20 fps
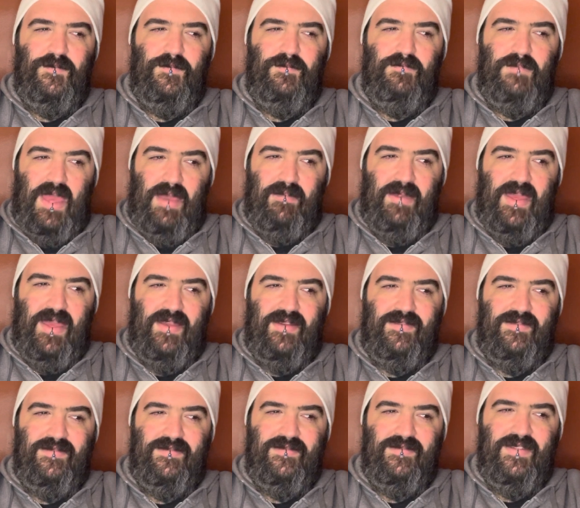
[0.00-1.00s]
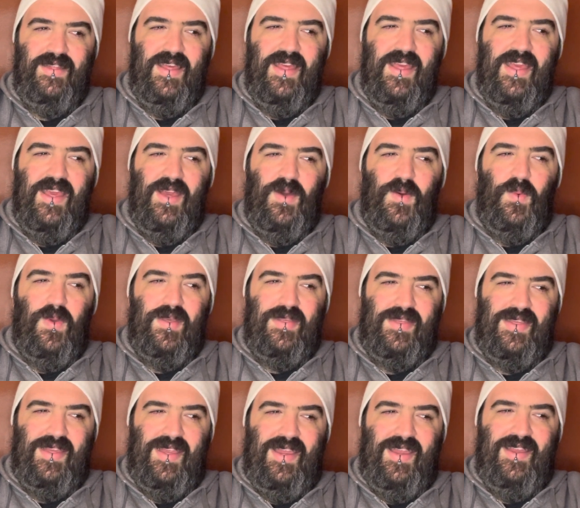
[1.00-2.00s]
maybe. We'll
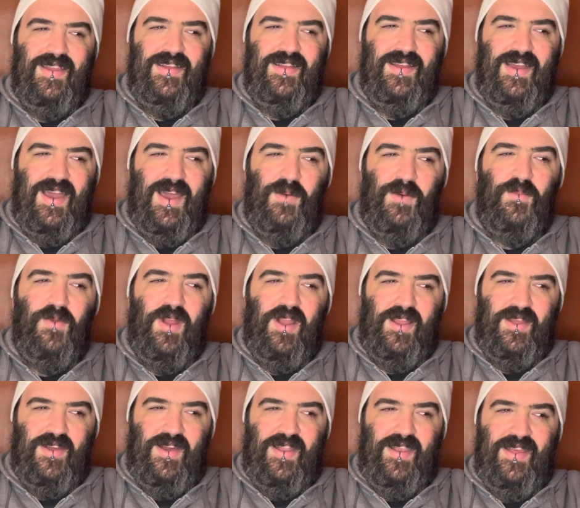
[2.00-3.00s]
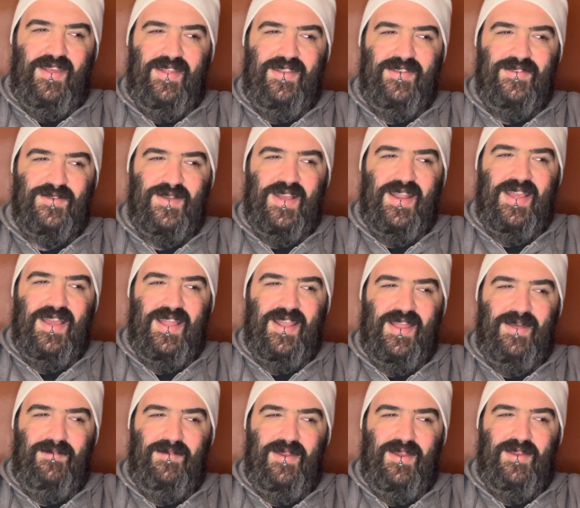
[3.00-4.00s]
see. I'm working on it, trying to get
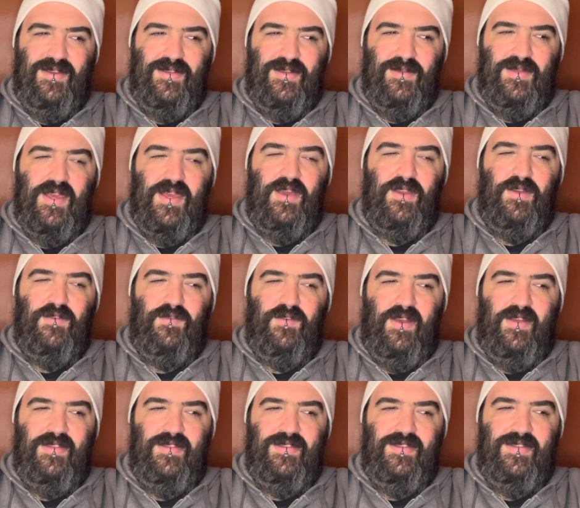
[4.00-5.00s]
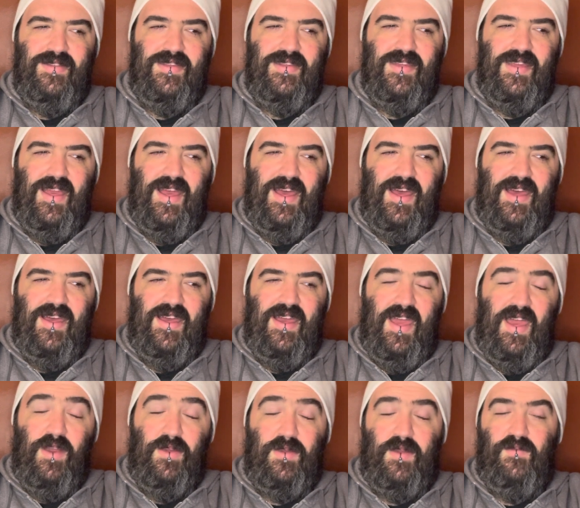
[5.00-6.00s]
up there. So tell your friends. I
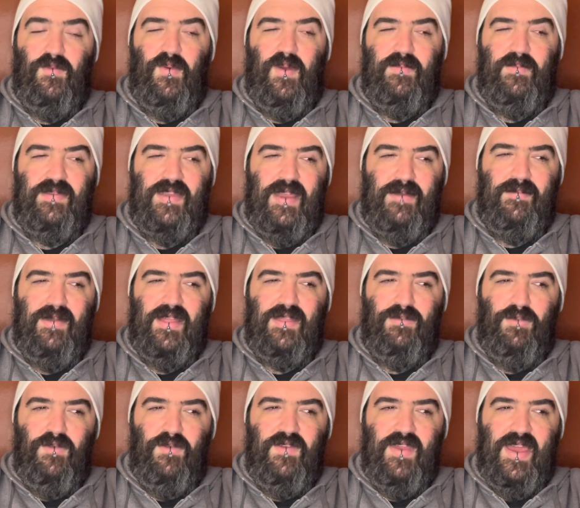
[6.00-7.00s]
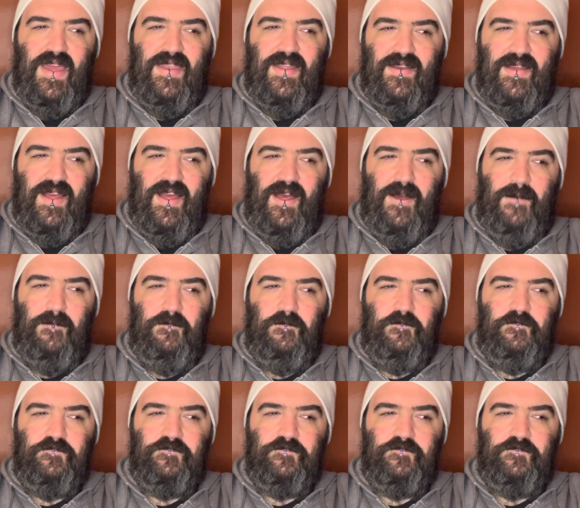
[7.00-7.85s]
also have a website, macthemovieguy.com.